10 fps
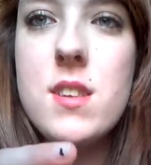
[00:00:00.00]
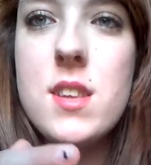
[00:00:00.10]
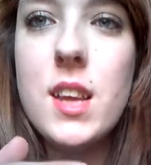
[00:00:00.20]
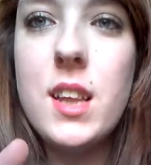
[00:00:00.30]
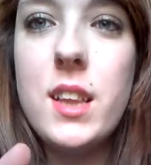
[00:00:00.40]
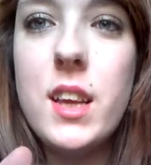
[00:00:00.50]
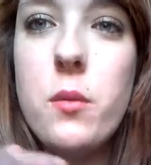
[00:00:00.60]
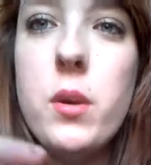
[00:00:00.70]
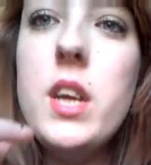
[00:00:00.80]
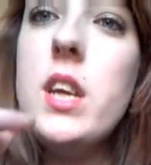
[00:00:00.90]
like
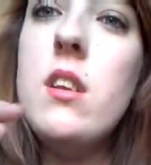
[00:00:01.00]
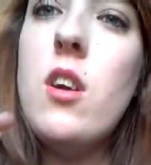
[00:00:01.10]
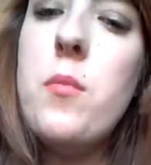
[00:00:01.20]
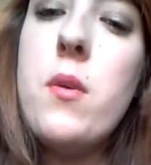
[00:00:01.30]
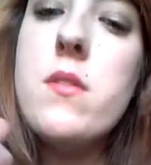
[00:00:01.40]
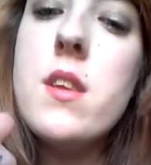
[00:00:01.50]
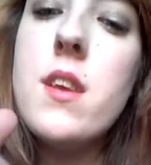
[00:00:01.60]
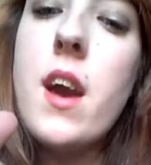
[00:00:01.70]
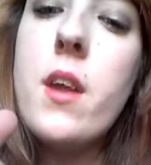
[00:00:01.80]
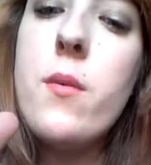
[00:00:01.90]
liquid almost. That's
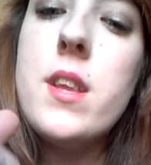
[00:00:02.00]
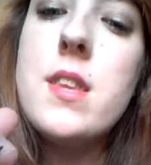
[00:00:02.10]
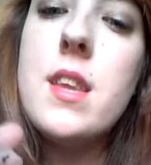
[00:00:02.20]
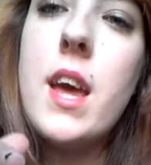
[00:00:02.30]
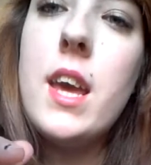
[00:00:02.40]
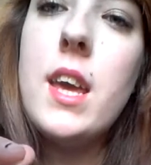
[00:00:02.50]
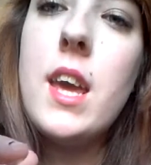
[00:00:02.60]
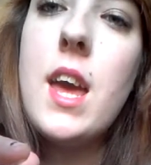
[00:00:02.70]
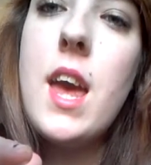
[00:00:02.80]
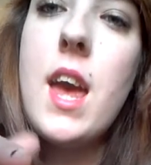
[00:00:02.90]
kind of what it's like.
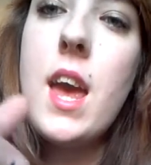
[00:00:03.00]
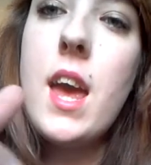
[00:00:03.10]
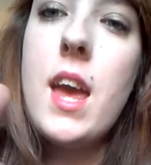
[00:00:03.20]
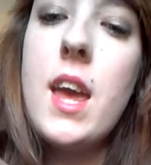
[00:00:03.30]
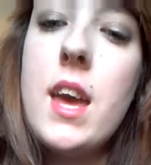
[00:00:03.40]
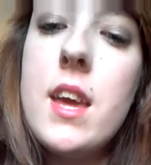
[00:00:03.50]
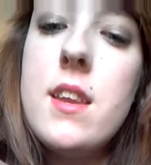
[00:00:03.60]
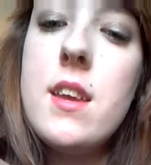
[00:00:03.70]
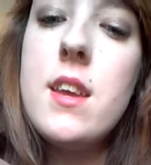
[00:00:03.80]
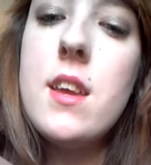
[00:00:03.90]

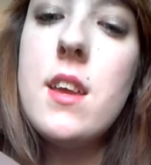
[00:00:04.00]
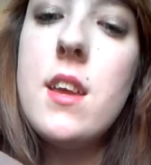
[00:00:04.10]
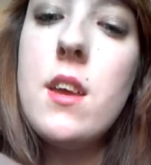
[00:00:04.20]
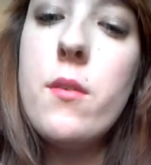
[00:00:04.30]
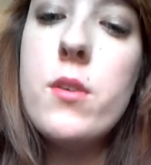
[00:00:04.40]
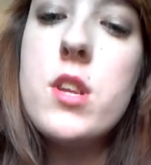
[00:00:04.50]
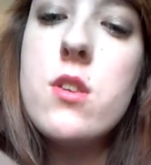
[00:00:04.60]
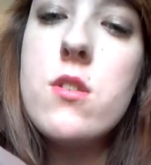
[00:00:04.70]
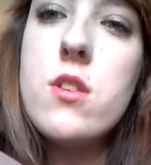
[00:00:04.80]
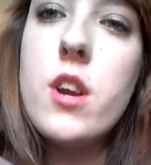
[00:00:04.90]
And once
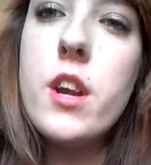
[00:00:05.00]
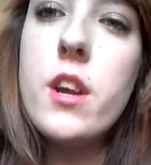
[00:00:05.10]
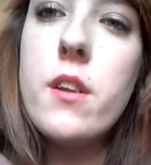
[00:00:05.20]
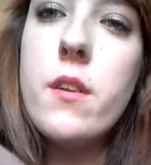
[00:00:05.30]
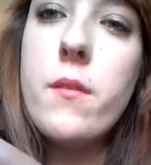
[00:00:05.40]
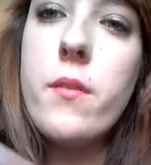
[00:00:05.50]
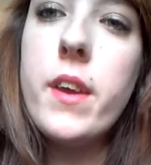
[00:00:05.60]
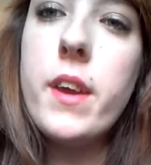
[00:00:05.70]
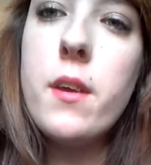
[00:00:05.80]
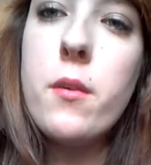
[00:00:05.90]
you start
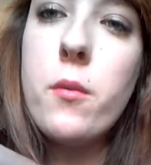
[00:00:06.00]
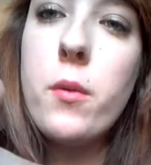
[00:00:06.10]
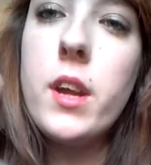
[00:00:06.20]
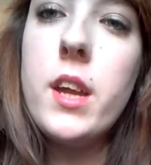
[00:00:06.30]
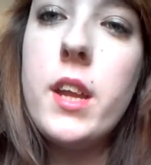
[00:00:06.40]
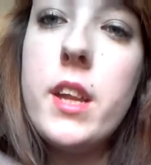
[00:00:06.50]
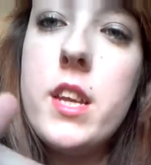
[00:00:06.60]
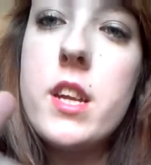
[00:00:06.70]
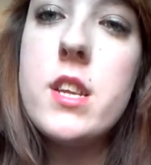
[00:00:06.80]
like working it into your